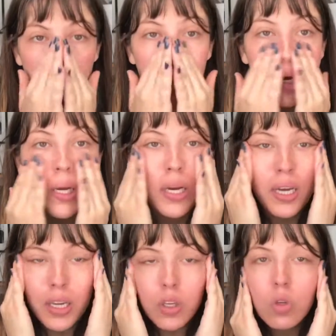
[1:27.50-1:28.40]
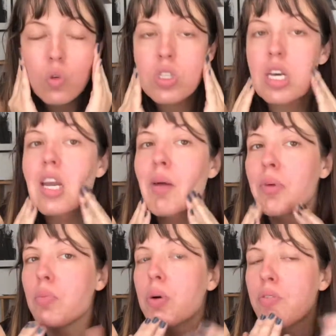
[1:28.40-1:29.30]
when I use it, I'm
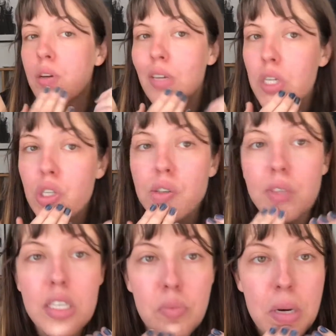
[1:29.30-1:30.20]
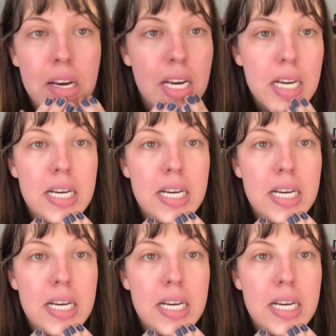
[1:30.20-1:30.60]
gonna put foundation over this, but